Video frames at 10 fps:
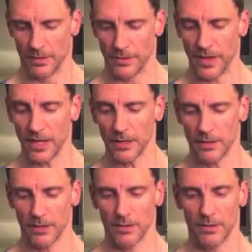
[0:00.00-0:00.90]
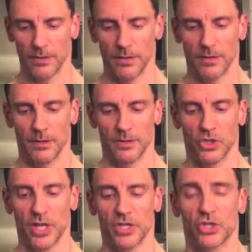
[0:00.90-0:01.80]
Think,
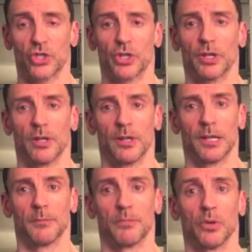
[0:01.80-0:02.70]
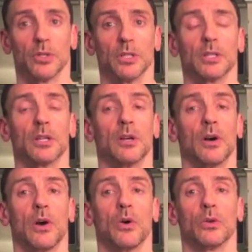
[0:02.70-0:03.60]
gesture, pull,
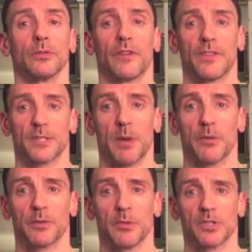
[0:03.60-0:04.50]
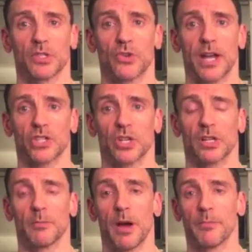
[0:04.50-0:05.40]
hold, find the spot with the most contraction,
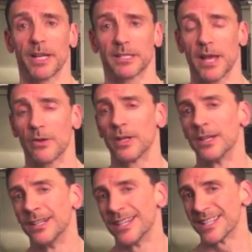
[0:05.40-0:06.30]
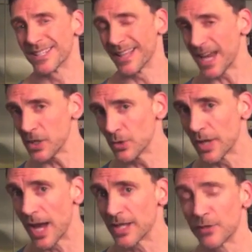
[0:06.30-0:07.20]
and come on back down. So a lot of you
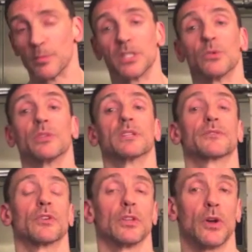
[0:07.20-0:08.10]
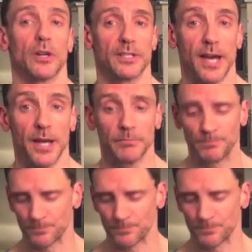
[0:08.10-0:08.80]
guys have been doing this for a long time,